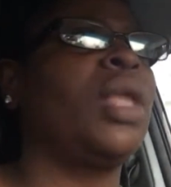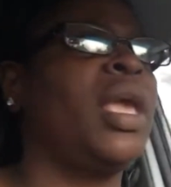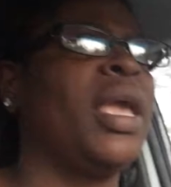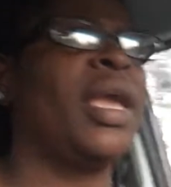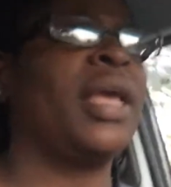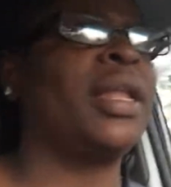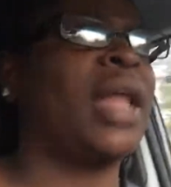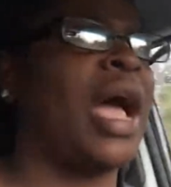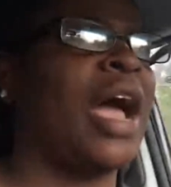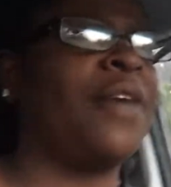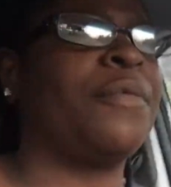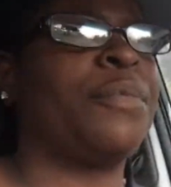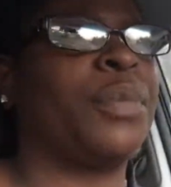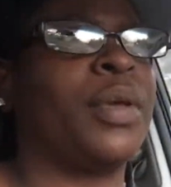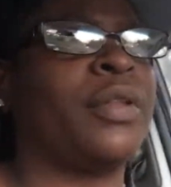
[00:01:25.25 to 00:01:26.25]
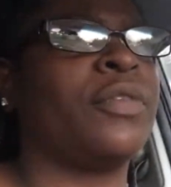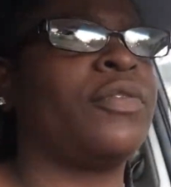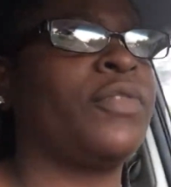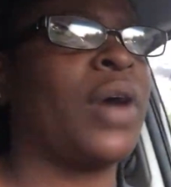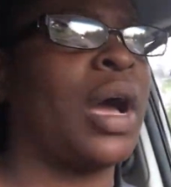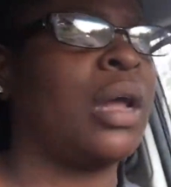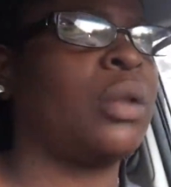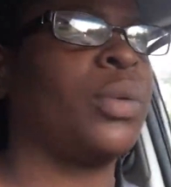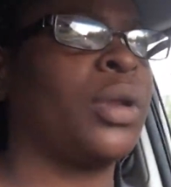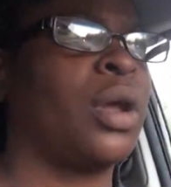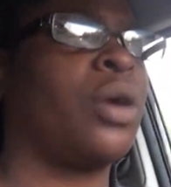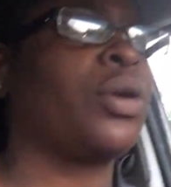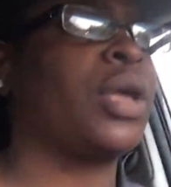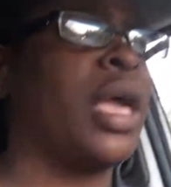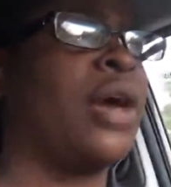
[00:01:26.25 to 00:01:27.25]
and I've been following
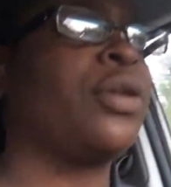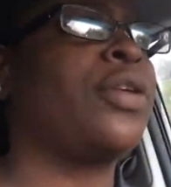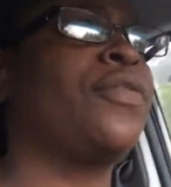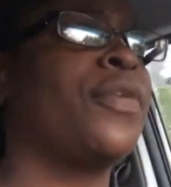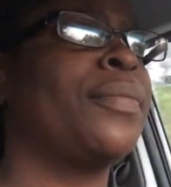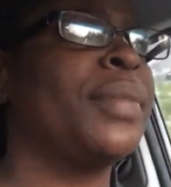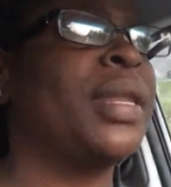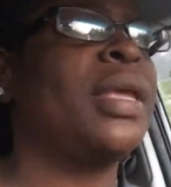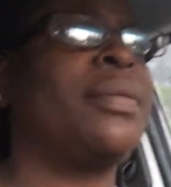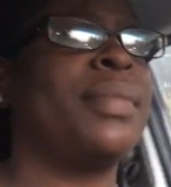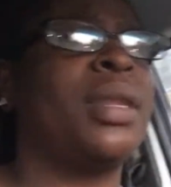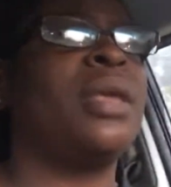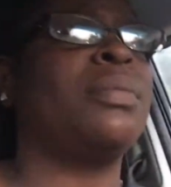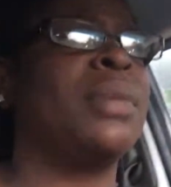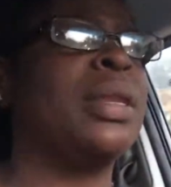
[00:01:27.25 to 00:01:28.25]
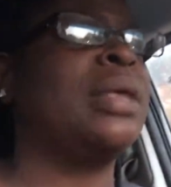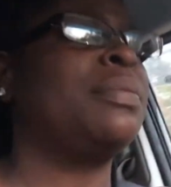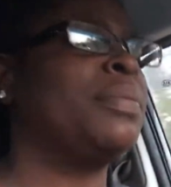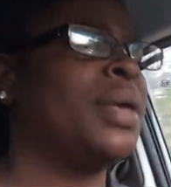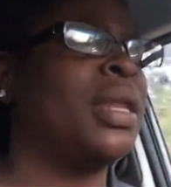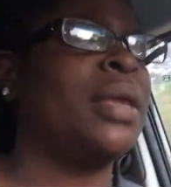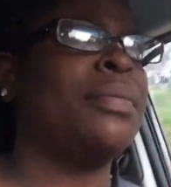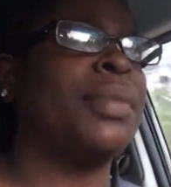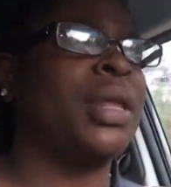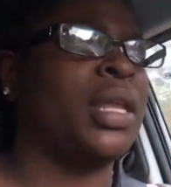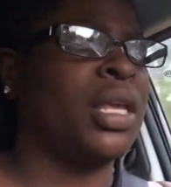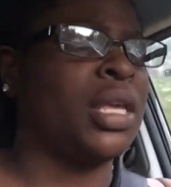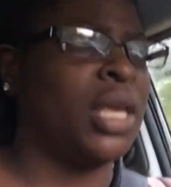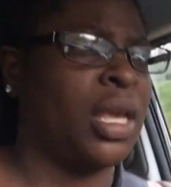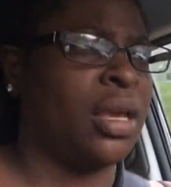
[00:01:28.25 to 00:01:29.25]
our county for many, many, many, many,
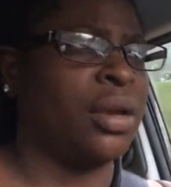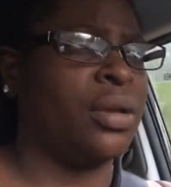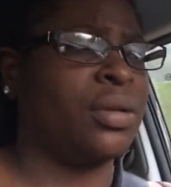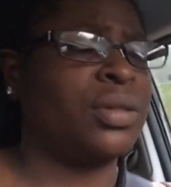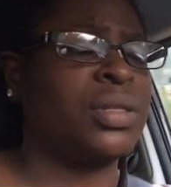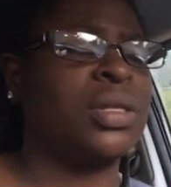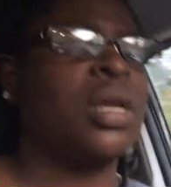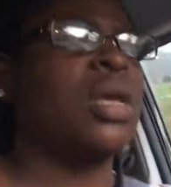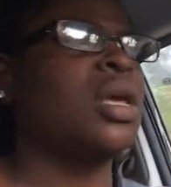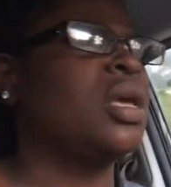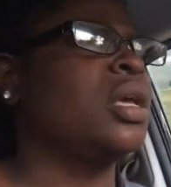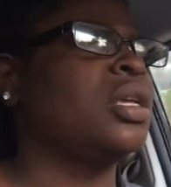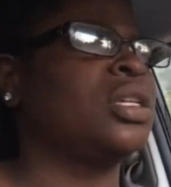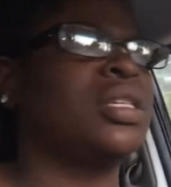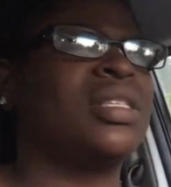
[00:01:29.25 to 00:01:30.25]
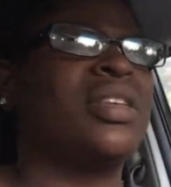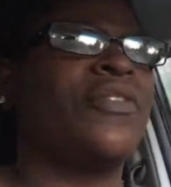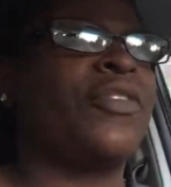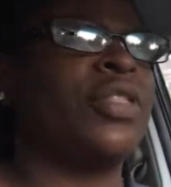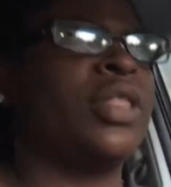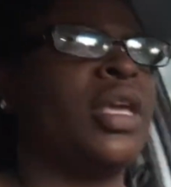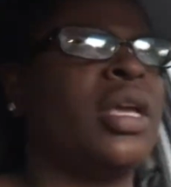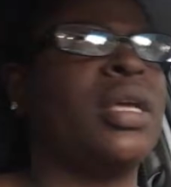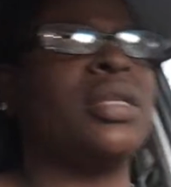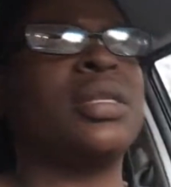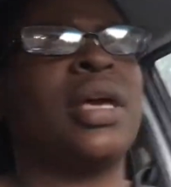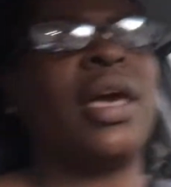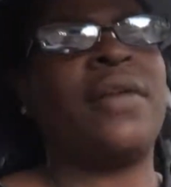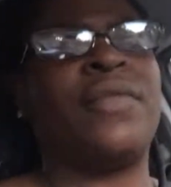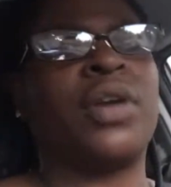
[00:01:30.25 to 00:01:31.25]
many years. Just different things
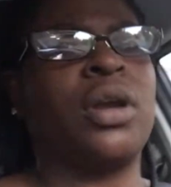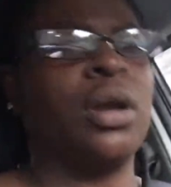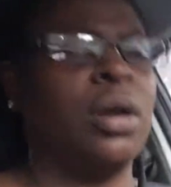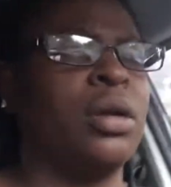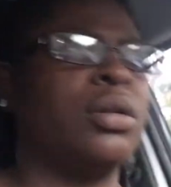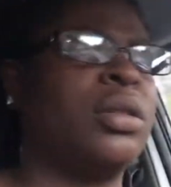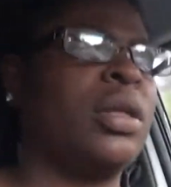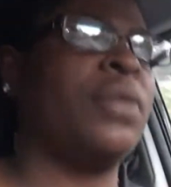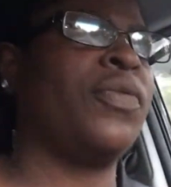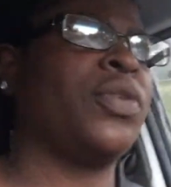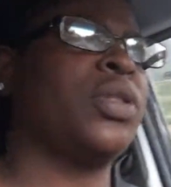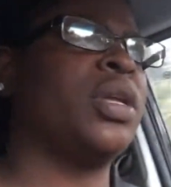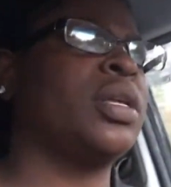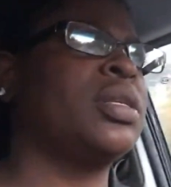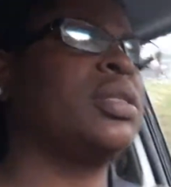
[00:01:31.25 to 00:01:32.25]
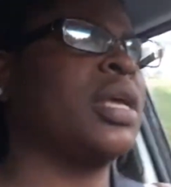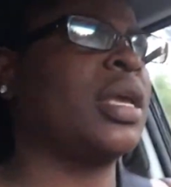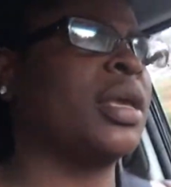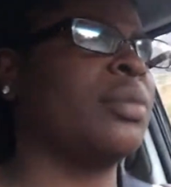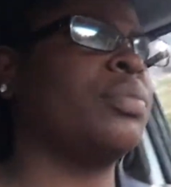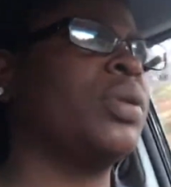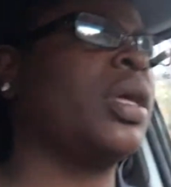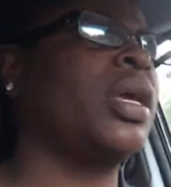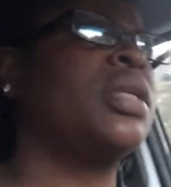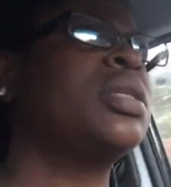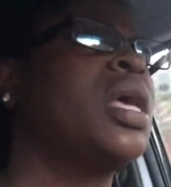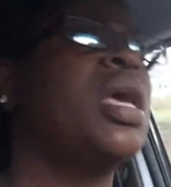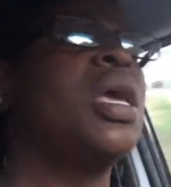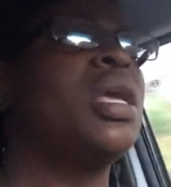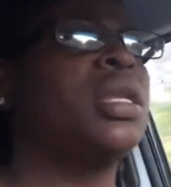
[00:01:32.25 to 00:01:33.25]
that have occurred, different things taking place.
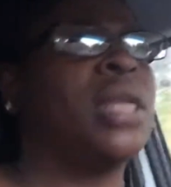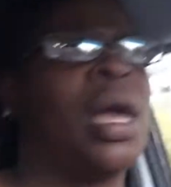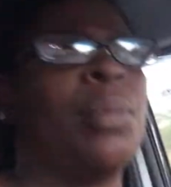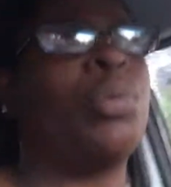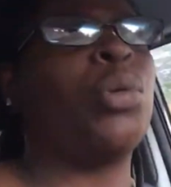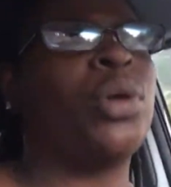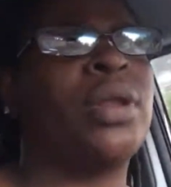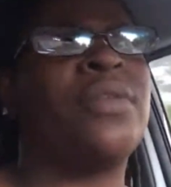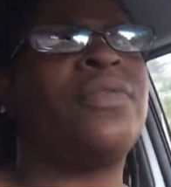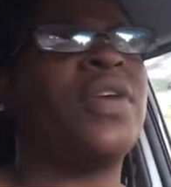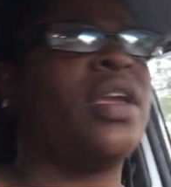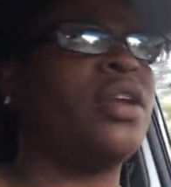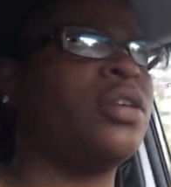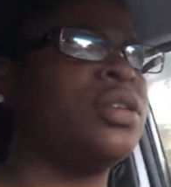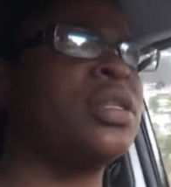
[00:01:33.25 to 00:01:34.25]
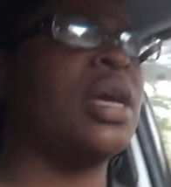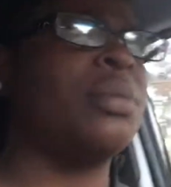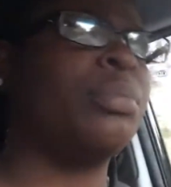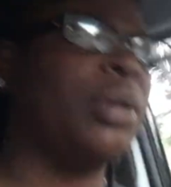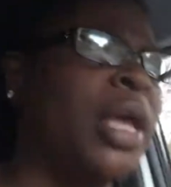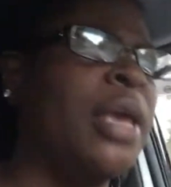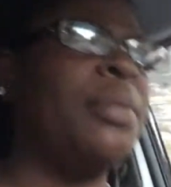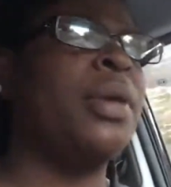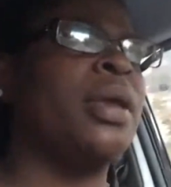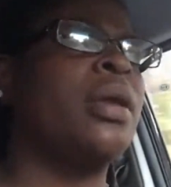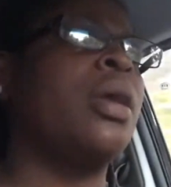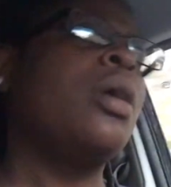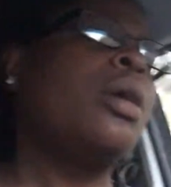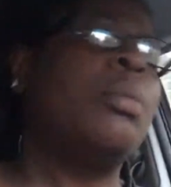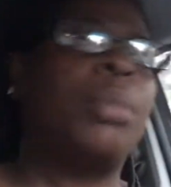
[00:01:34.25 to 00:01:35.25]
Not pointing fingers, not
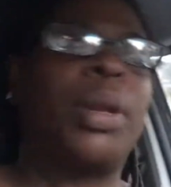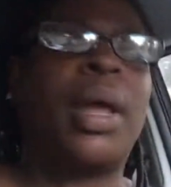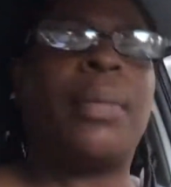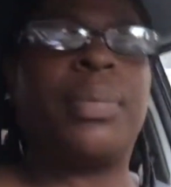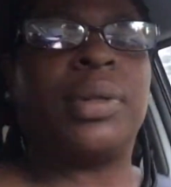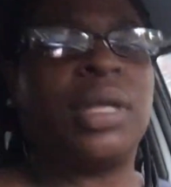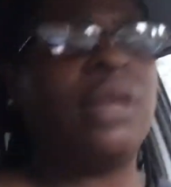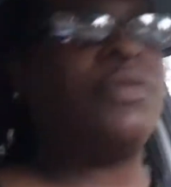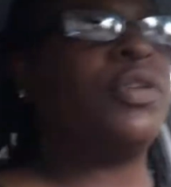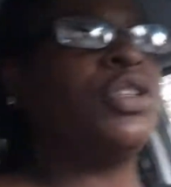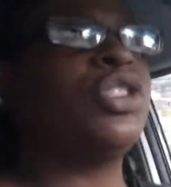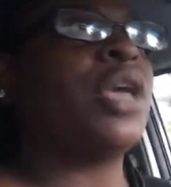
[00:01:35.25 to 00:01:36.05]
blaming, but I believe in